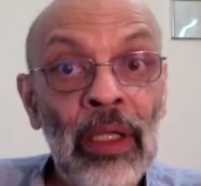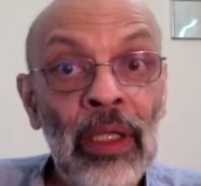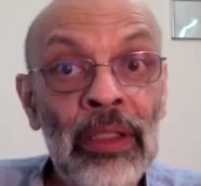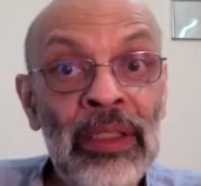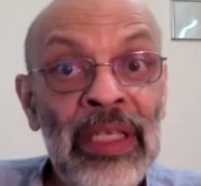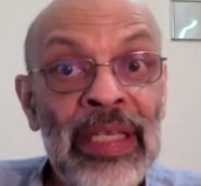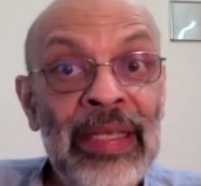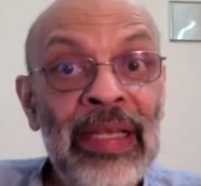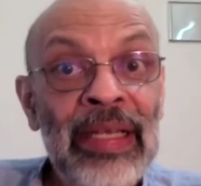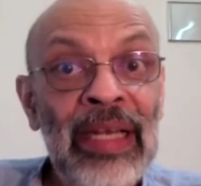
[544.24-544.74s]

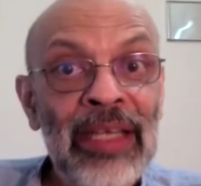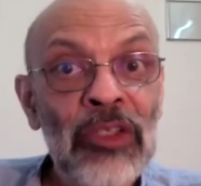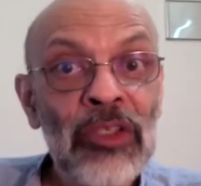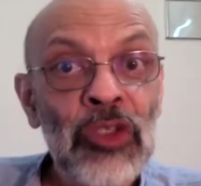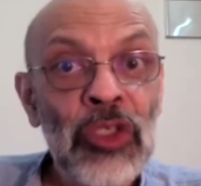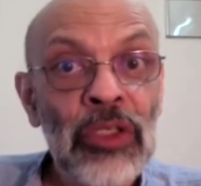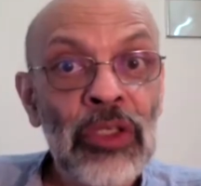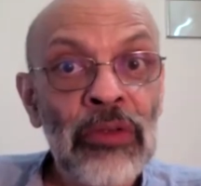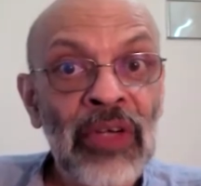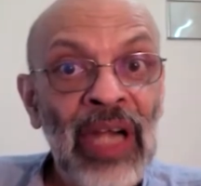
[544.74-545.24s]
the
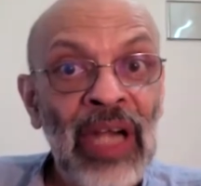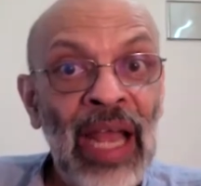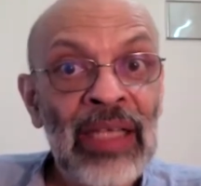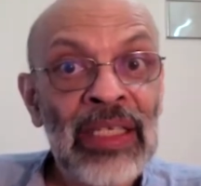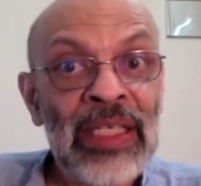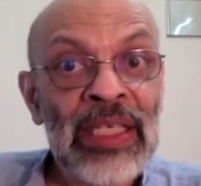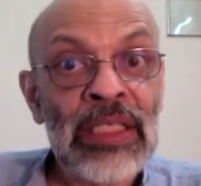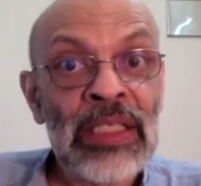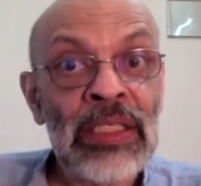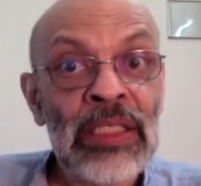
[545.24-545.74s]
election
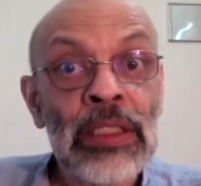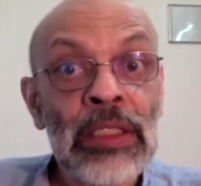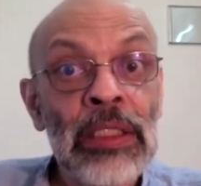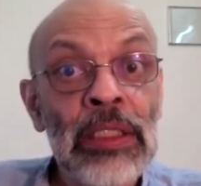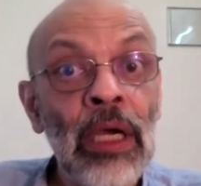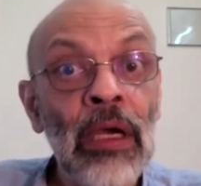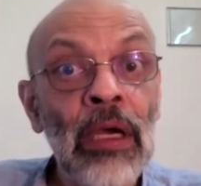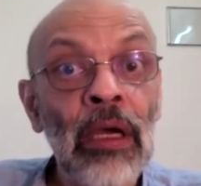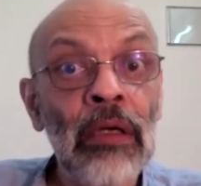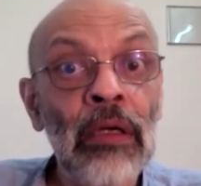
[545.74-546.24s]
rallies
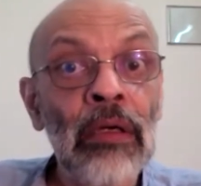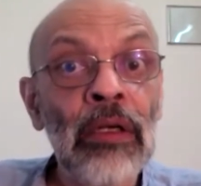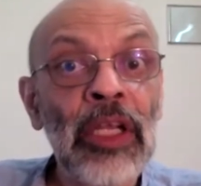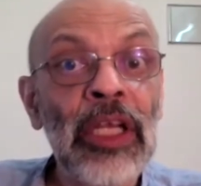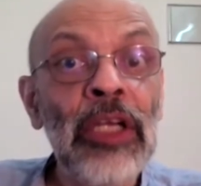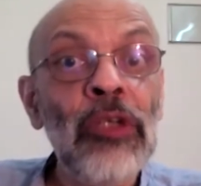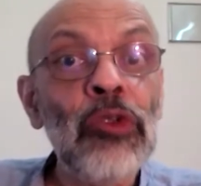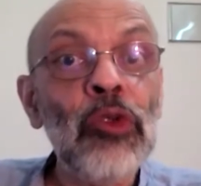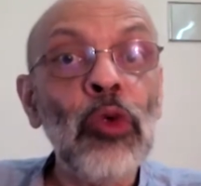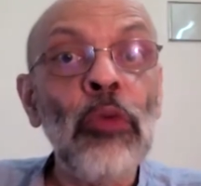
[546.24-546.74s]
turn
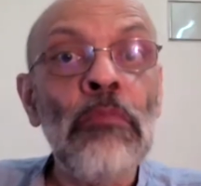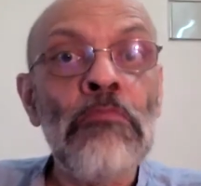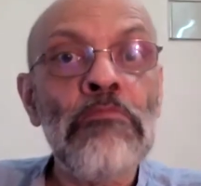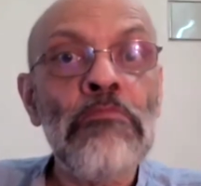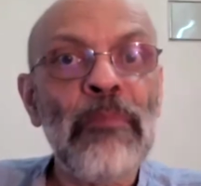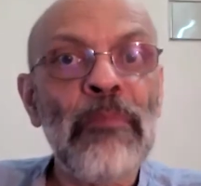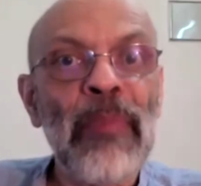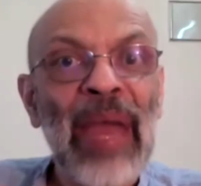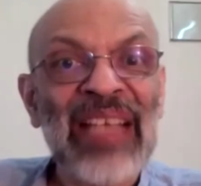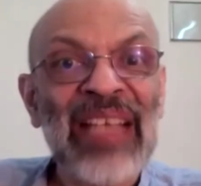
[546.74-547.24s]
into
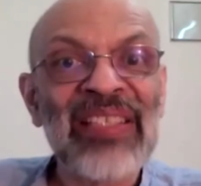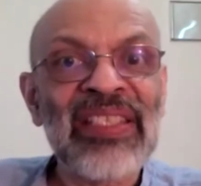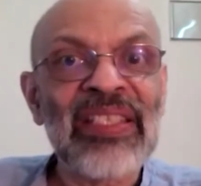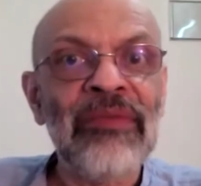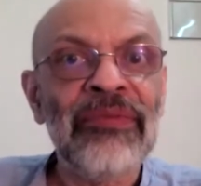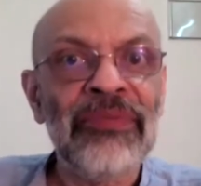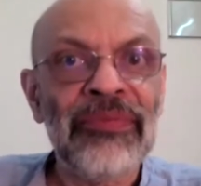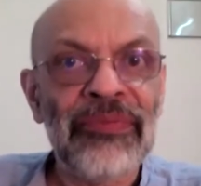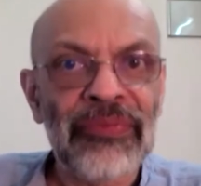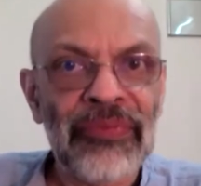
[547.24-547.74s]

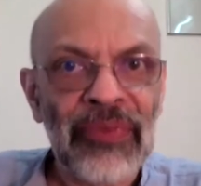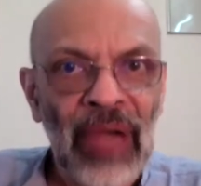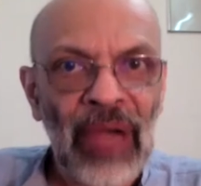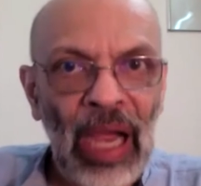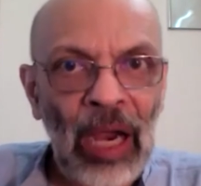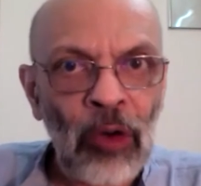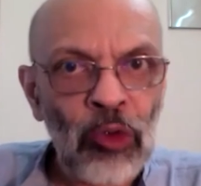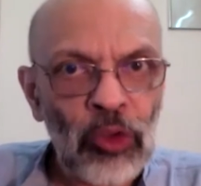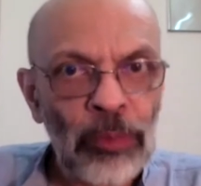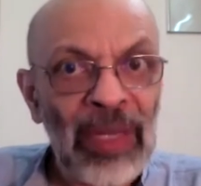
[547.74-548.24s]
massive
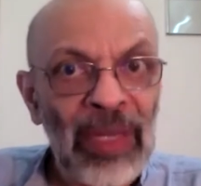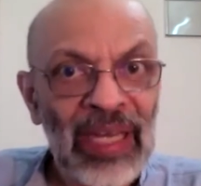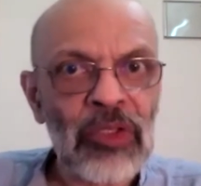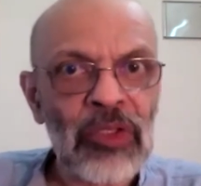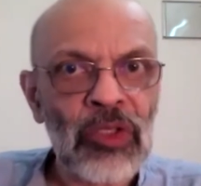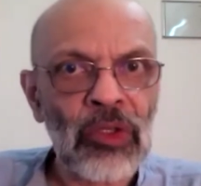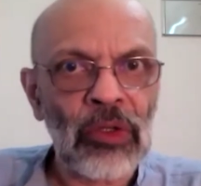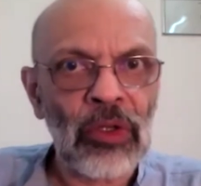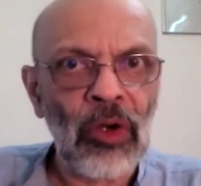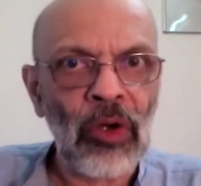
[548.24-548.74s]

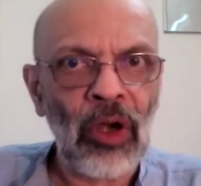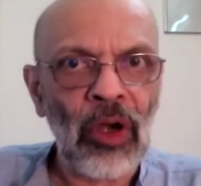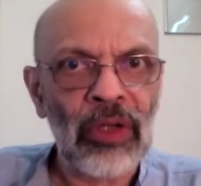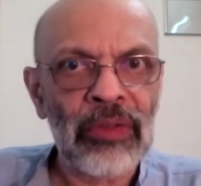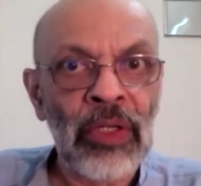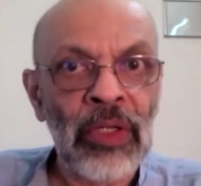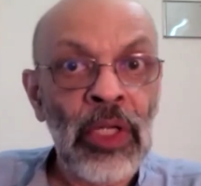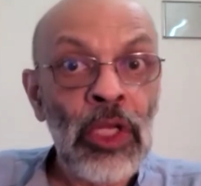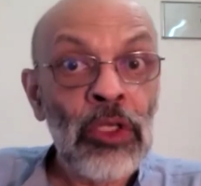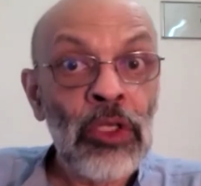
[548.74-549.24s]
outbreaks or not.
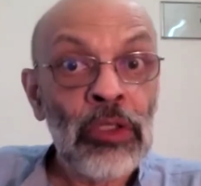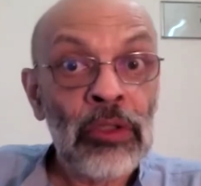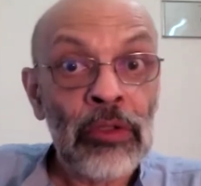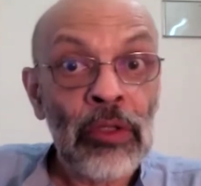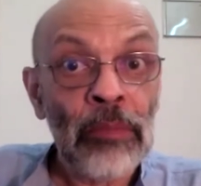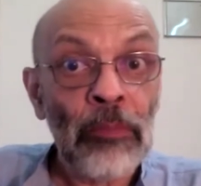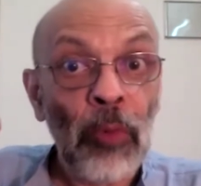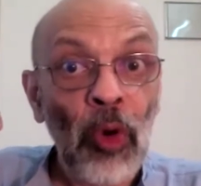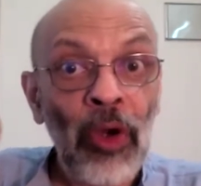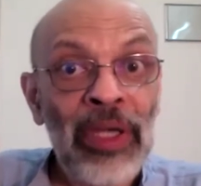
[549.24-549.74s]

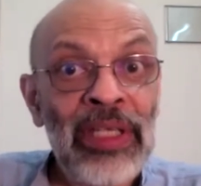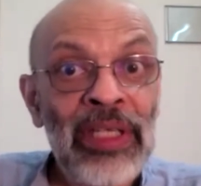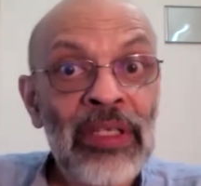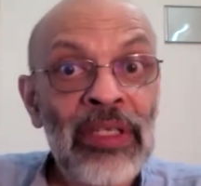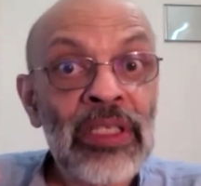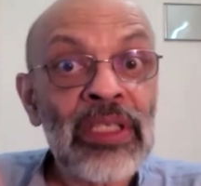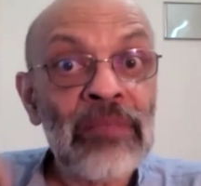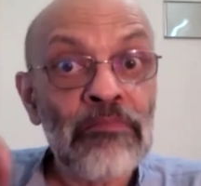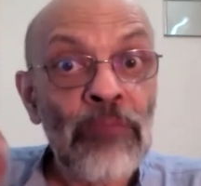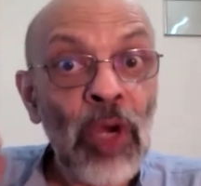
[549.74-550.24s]
The point
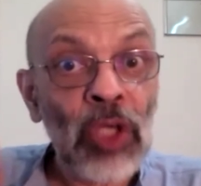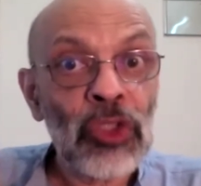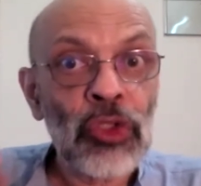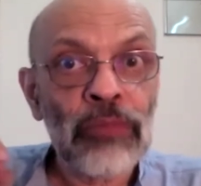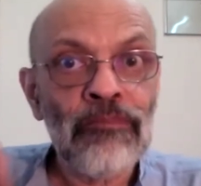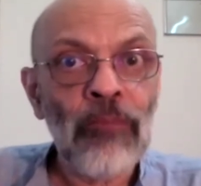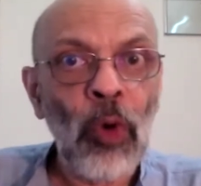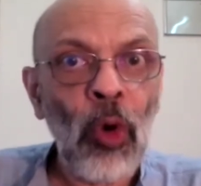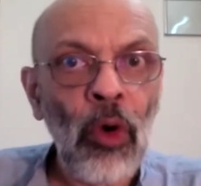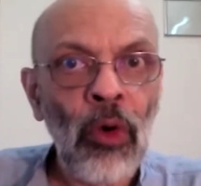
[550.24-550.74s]
is much
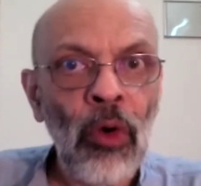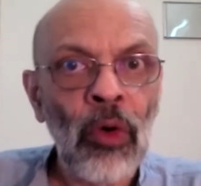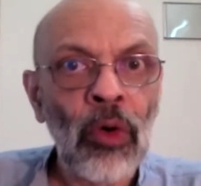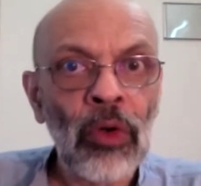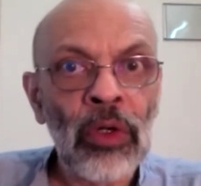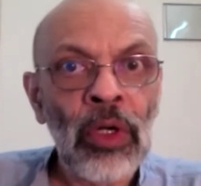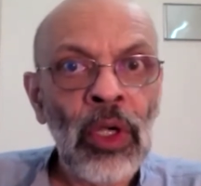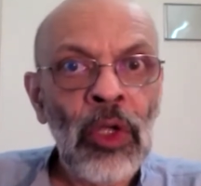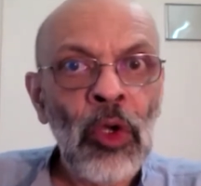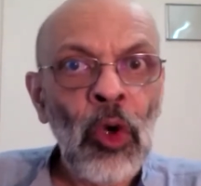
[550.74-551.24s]

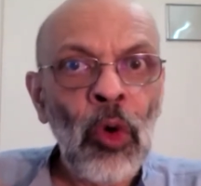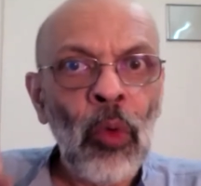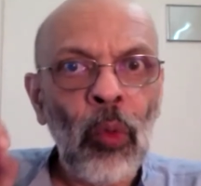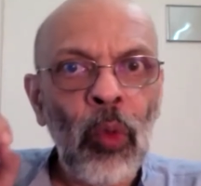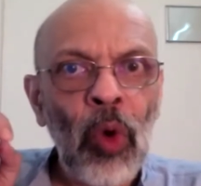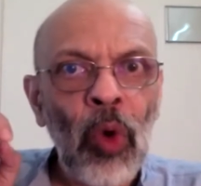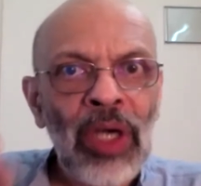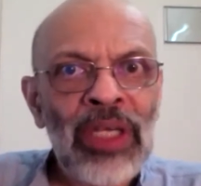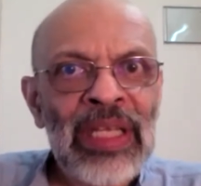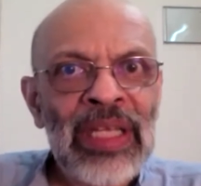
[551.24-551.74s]
more,
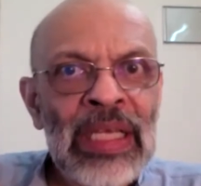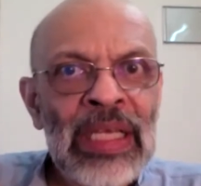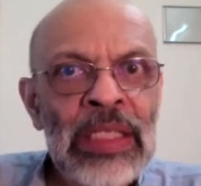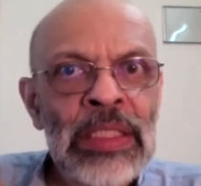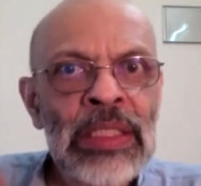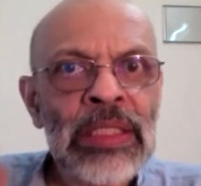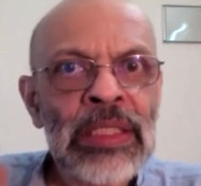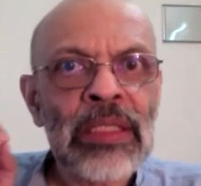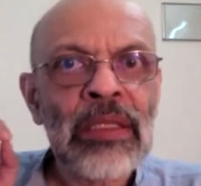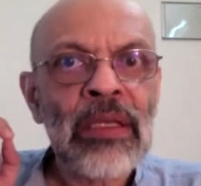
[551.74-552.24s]
what
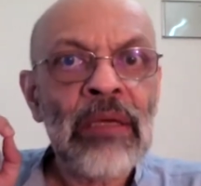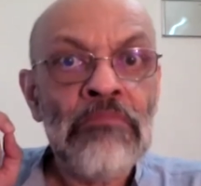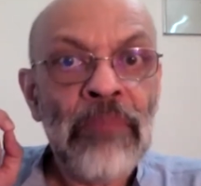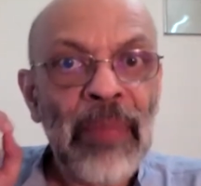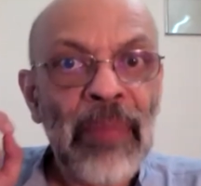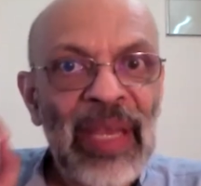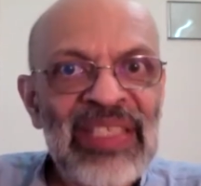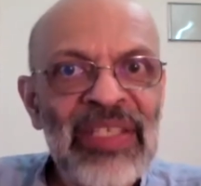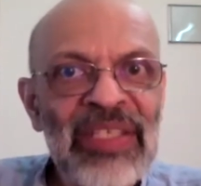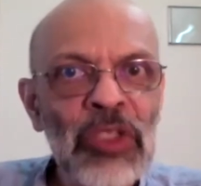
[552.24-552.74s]
is the
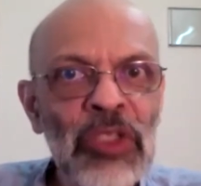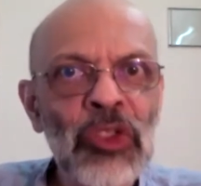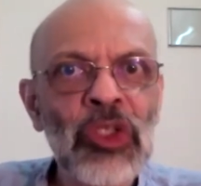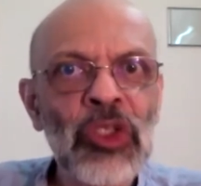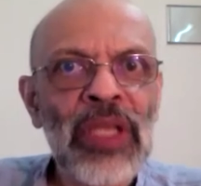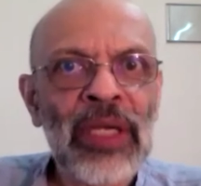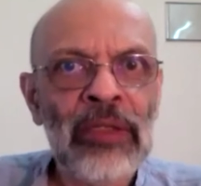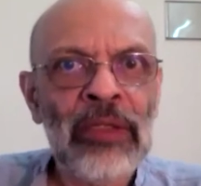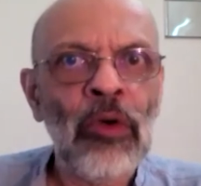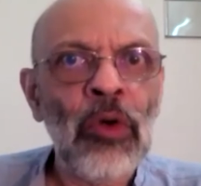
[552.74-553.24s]
message
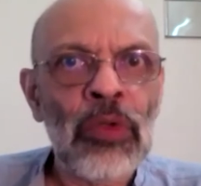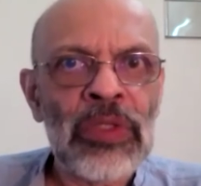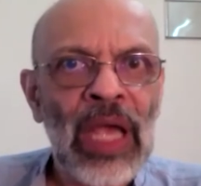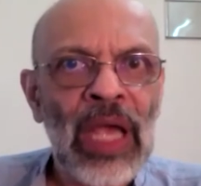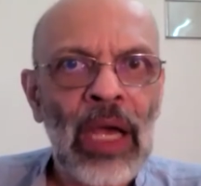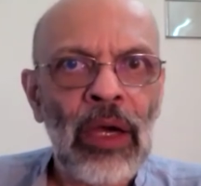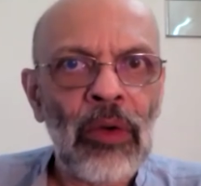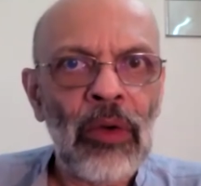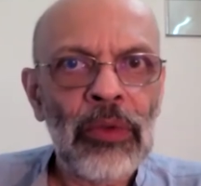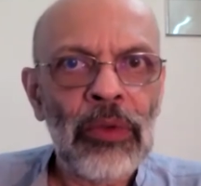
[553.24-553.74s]
that goes
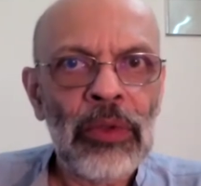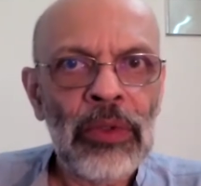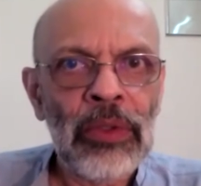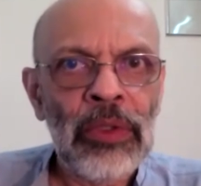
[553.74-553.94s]
out